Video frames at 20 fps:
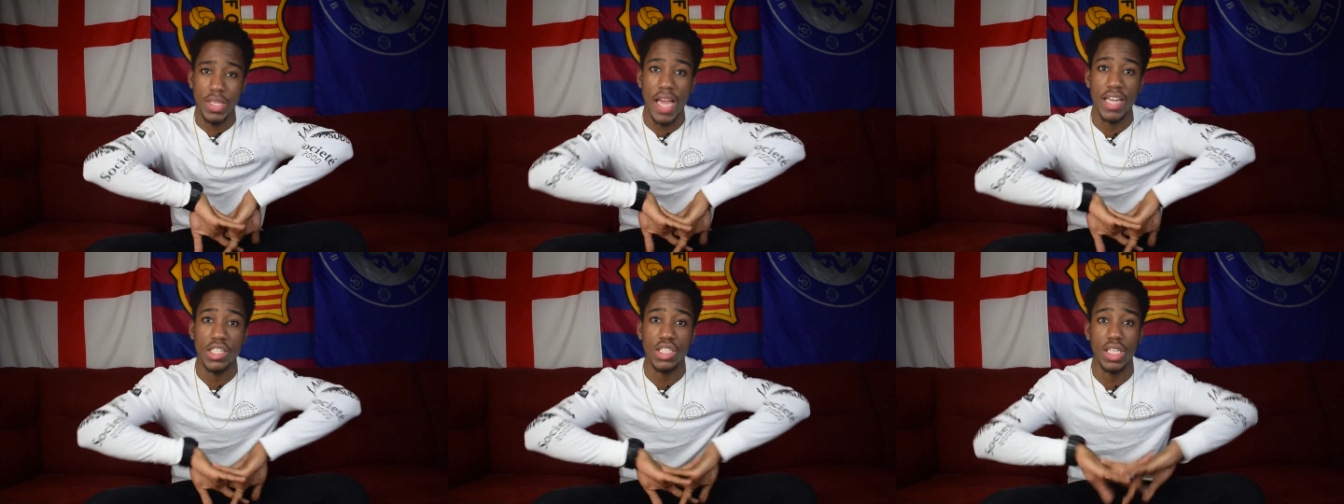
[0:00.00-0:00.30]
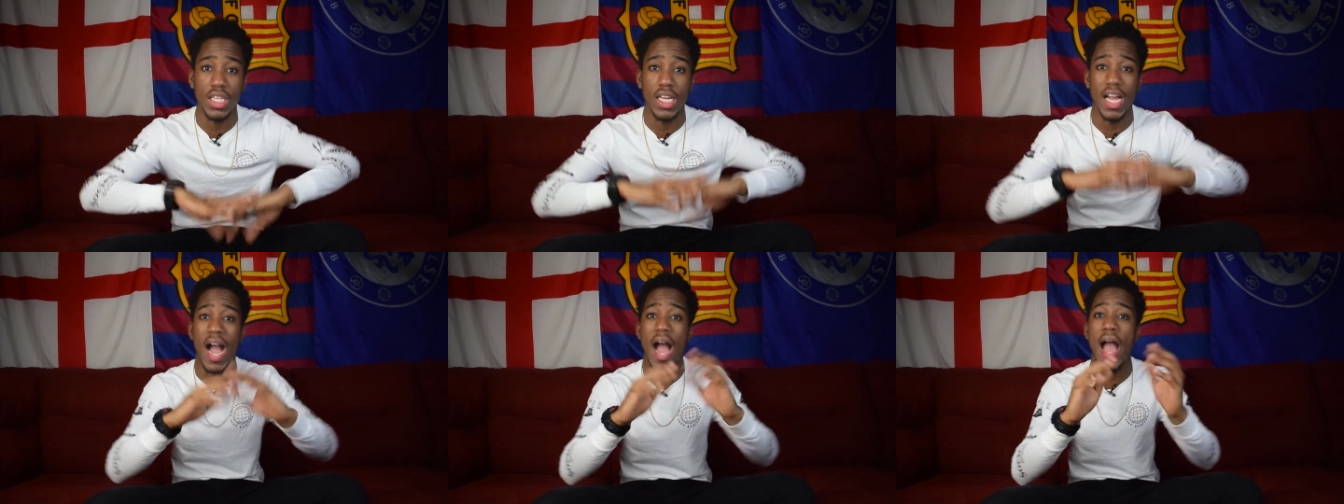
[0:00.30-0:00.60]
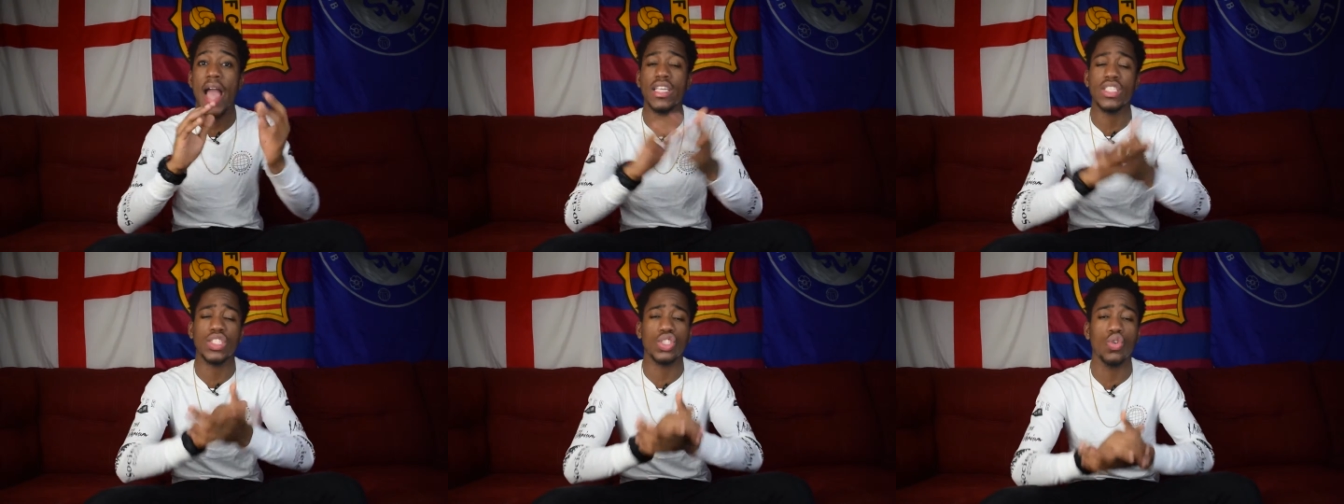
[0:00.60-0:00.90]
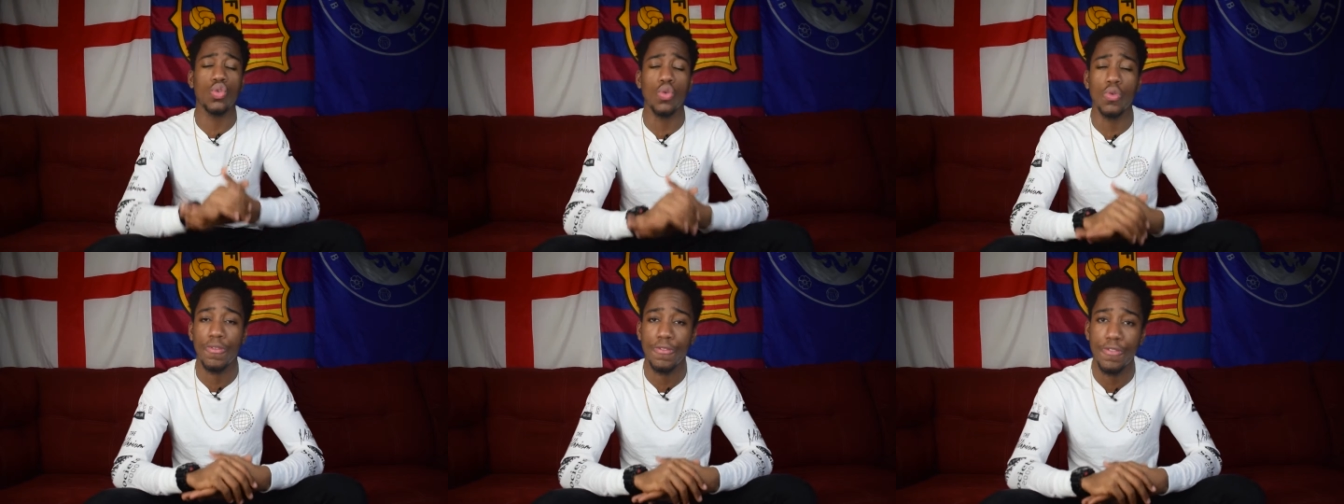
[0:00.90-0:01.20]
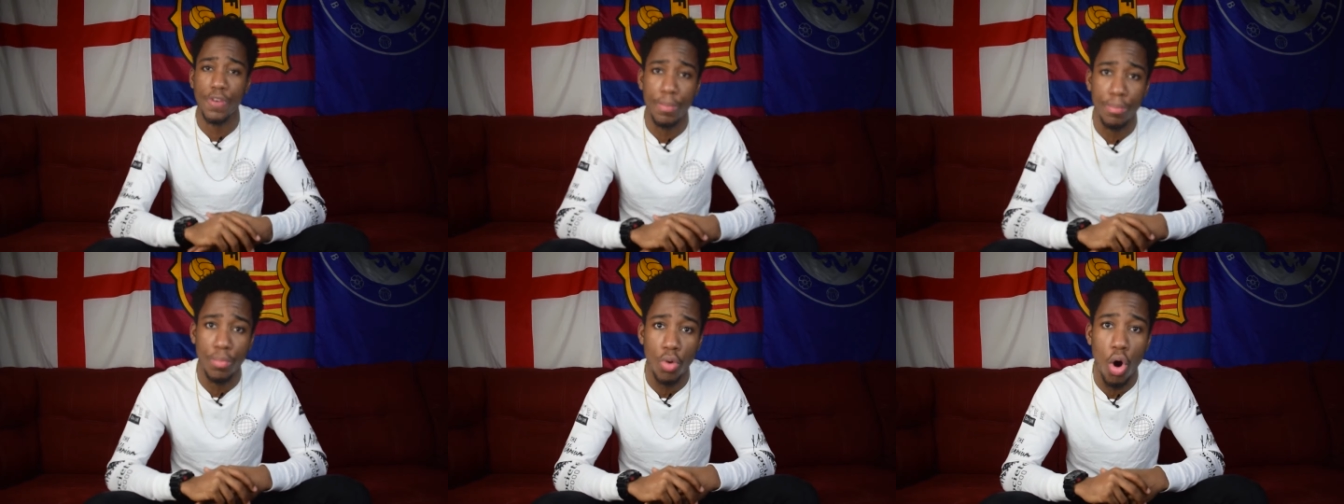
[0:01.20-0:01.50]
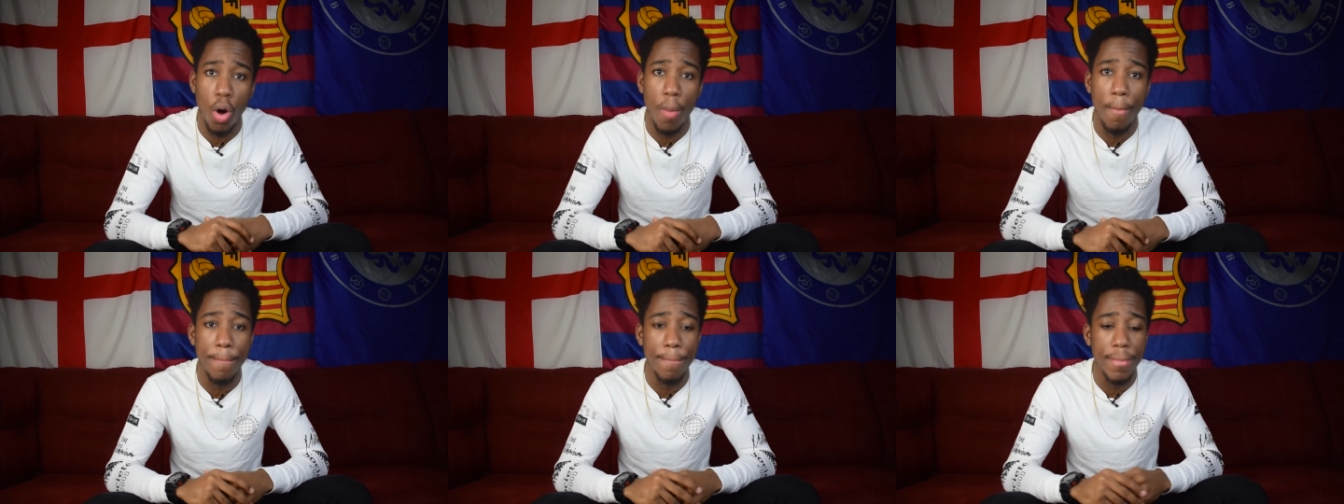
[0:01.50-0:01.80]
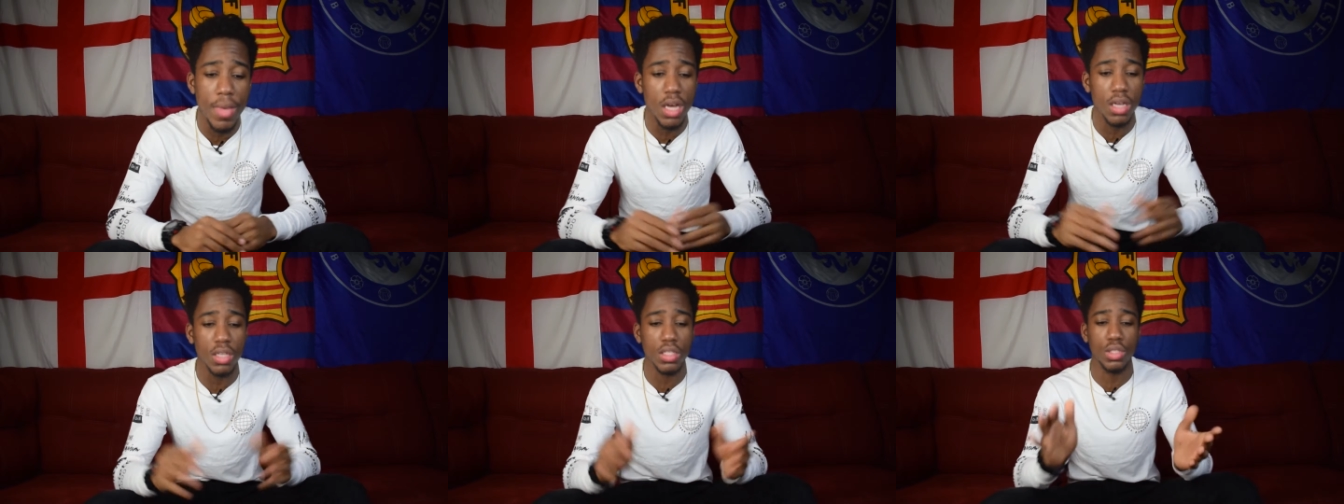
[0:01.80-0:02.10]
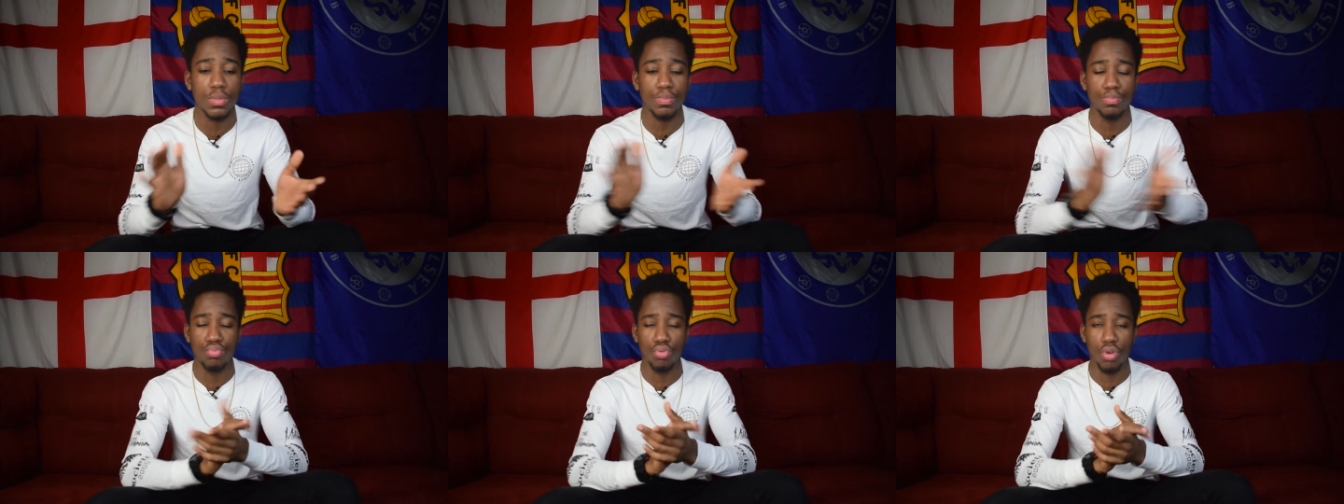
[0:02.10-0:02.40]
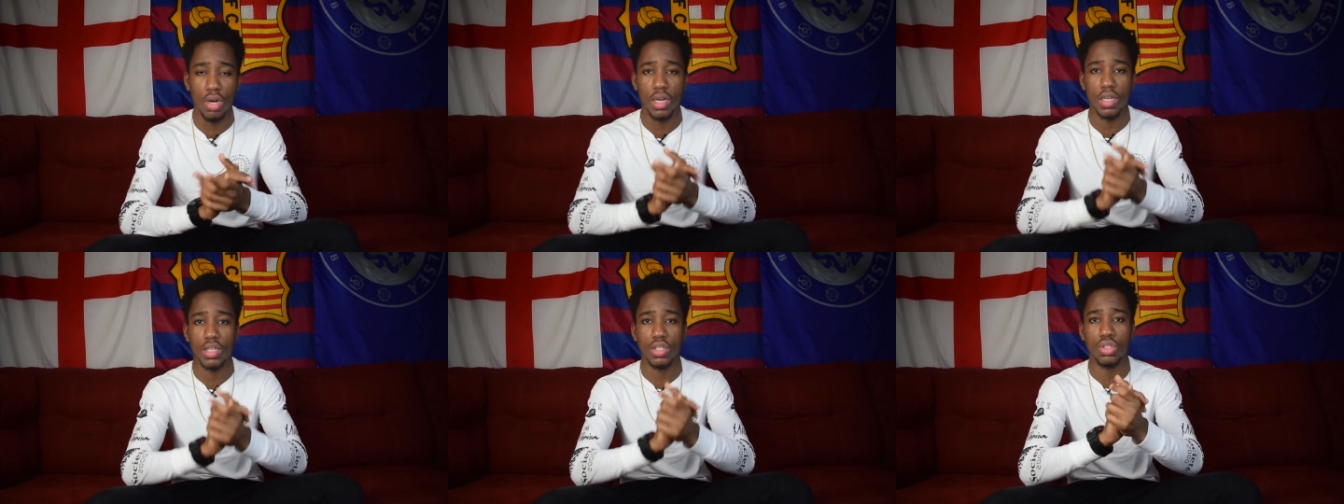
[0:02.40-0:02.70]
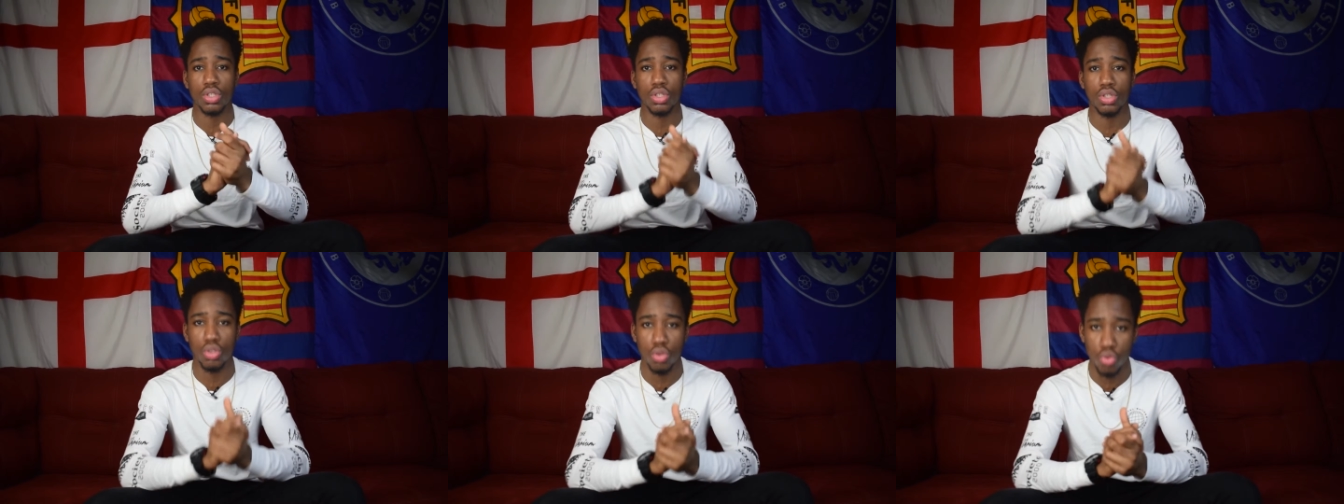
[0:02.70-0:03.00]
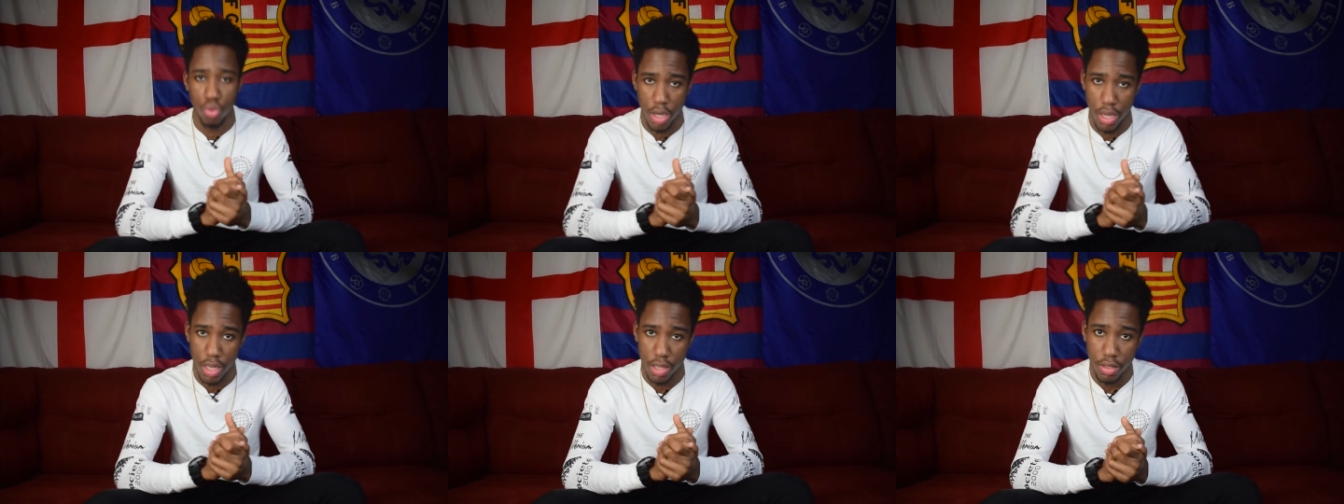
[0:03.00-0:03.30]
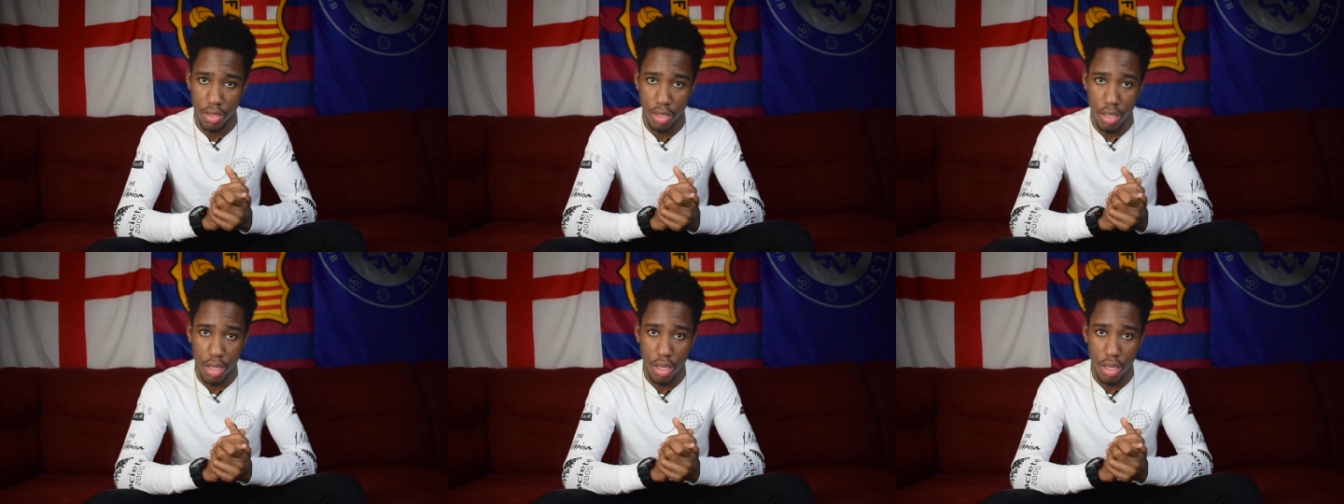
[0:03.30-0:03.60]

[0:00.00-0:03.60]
actually high school football, Millsbrook student,